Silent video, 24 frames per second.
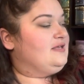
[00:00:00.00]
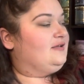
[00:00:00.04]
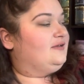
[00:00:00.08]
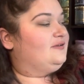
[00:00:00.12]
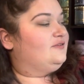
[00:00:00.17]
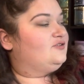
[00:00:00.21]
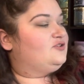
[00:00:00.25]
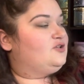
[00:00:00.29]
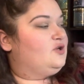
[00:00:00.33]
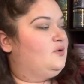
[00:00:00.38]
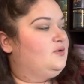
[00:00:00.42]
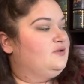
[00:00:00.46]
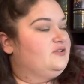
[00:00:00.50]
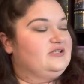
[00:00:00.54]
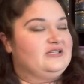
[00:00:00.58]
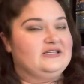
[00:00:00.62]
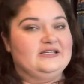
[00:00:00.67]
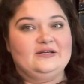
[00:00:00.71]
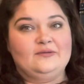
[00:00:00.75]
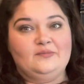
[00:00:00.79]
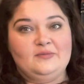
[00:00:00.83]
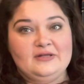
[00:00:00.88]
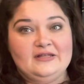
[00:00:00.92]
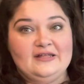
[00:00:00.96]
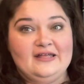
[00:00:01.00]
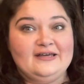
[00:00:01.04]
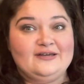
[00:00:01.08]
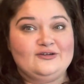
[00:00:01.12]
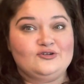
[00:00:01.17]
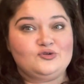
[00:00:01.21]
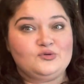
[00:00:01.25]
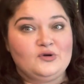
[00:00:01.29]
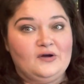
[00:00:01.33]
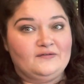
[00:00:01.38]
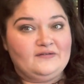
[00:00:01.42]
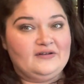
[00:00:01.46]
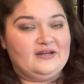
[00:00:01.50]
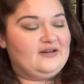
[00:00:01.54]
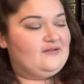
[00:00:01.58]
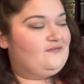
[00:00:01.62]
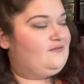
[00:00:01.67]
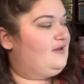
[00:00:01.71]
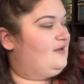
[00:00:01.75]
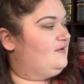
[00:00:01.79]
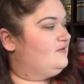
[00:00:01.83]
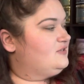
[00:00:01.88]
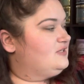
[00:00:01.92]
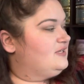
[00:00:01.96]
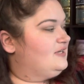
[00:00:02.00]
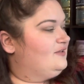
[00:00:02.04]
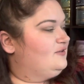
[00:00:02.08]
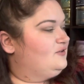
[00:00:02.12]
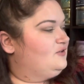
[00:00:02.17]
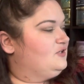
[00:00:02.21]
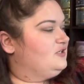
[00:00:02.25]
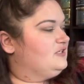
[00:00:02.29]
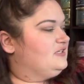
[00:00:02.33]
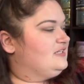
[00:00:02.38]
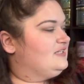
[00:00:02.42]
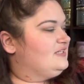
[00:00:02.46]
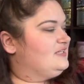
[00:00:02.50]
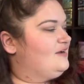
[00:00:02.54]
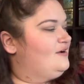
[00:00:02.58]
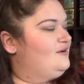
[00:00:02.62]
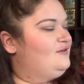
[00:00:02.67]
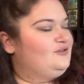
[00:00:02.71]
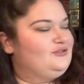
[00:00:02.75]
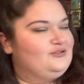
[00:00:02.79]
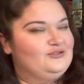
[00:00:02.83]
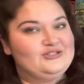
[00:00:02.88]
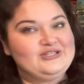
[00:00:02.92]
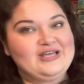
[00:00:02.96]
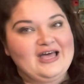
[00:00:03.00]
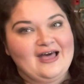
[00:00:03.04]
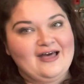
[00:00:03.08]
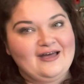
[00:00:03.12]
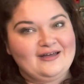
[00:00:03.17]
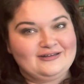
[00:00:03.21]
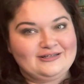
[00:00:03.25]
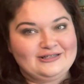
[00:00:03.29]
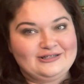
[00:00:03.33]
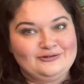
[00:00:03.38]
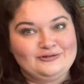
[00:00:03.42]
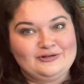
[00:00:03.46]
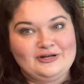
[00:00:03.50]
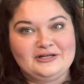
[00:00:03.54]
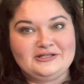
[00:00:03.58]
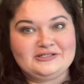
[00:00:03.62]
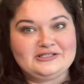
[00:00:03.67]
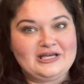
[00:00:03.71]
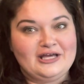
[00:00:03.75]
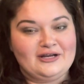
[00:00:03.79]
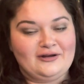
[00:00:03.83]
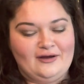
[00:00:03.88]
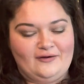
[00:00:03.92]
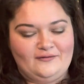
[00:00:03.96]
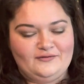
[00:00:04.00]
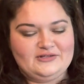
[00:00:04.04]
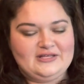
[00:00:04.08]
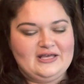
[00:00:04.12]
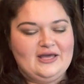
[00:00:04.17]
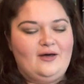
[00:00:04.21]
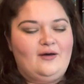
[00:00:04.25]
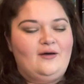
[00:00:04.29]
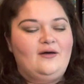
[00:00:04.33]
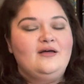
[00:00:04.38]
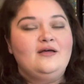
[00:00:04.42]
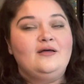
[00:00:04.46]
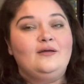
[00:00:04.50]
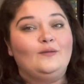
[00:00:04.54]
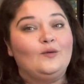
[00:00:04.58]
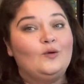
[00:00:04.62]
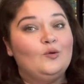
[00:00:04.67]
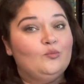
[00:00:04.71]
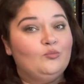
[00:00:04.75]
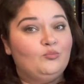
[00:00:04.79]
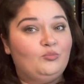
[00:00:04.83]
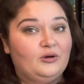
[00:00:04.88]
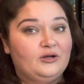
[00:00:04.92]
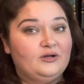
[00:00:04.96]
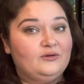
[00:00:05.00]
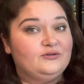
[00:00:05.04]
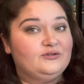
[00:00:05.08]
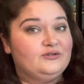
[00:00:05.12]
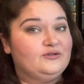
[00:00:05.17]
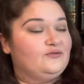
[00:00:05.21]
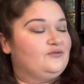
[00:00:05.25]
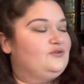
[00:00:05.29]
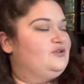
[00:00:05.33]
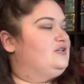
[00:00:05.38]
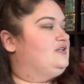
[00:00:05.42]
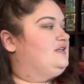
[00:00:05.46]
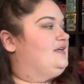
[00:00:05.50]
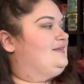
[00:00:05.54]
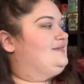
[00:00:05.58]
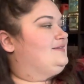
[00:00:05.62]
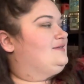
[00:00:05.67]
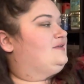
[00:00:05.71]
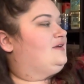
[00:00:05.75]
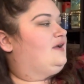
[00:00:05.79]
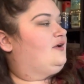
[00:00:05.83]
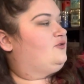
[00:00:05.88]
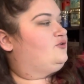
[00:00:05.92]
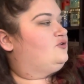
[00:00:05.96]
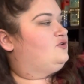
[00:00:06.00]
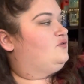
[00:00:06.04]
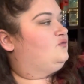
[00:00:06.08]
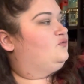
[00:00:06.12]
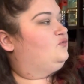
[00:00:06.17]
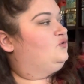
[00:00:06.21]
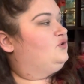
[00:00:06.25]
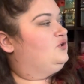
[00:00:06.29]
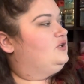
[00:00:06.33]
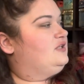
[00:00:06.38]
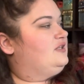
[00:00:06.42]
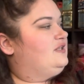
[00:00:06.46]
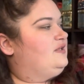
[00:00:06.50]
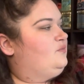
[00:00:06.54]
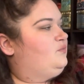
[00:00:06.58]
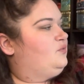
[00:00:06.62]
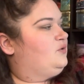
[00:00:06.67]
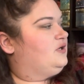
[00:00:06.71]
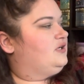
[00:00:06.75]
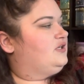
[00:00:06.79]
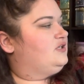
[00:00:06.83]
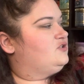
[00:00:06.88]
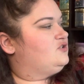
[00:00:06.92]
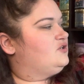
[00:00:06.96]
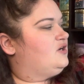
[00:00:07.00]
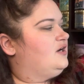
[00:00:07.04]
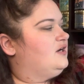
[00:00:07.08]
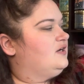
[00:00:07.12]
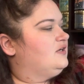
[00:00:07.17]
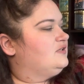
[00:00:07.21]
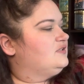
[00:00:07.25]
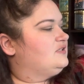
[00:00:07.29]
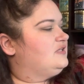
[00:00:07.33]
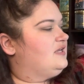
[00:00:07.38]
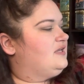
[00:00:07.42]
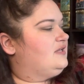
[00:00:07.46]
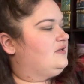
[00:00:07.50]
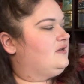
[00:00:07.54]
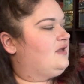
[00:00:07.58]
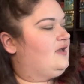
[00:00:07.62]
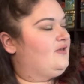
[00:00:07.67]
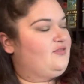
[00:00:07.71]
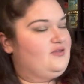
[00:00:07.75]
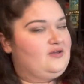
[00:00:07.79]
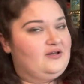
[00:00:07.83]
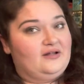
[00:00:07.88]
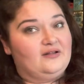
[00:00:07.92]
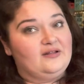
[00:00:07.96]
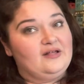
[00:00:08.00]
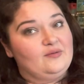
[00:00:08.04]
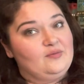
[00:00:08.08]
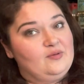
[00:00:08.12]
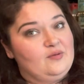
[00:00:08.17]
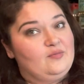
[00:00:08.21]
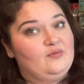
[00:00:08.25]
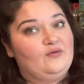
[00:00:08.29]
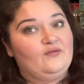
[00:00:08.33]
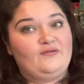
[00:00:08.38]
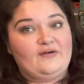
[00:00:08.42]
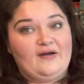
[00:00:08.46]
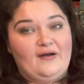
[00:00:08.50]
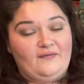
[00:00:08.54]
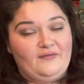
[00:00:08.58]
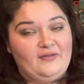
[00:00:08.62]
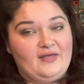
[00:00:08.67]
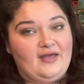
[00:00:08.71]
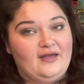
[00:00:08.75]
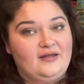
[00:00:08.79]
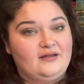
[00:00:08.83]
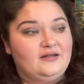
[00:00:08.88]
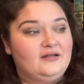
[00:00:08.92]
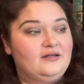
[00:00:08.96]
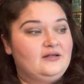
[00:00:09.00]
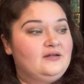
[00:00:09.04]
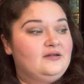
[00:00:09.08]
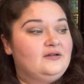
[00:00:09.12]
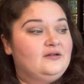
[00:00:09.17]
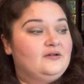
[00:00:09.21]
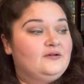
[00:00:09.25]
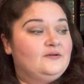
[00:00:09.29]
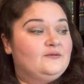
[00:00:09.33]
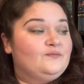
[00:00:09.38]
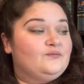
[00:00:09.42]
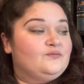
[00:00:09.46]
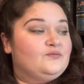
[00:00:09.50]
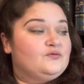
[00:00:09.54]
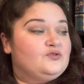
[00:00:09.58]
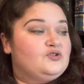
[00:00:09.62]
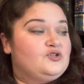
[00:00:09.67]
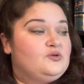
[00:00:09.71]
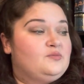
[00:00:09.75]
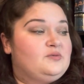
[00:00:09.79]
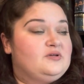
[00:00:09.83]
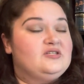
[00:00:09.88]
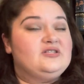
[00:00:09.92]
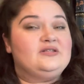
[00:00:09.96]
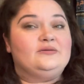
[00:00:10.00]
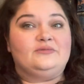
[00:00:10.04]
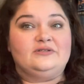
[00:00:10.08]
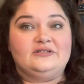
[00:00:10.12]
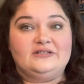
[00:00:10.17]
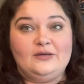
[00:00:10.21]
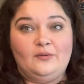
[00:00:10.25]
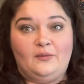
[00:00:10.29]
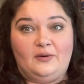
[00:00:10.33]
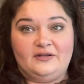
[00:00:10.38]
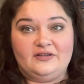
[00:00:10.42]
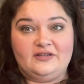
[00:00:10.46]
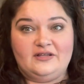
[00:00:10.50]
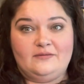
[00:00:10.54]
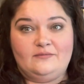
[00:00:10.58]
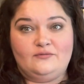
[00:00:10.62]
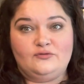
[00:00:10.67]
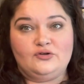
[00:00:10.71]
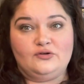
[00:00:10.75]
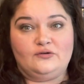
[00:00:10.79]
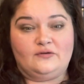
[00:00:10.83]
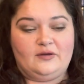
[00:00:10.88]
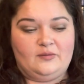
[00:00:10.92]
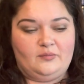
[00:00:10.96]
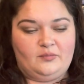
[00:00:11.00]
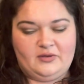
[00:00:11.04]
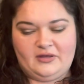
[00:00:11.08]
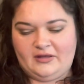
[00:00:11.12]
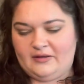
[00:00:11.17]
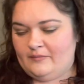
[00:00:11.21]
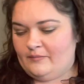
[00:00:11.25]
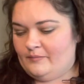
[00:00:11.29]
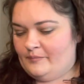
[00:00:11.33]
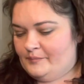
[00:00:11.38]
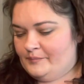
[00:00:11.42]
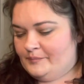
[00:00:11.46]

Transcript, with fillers: So it's going to be like a twelve ninety-five sale that you're going to sell those at, you know, not a ten off sale. But it was a really nice collection. Really pretty jars, and I think a lot of people found that to be something they wanted them to repeat.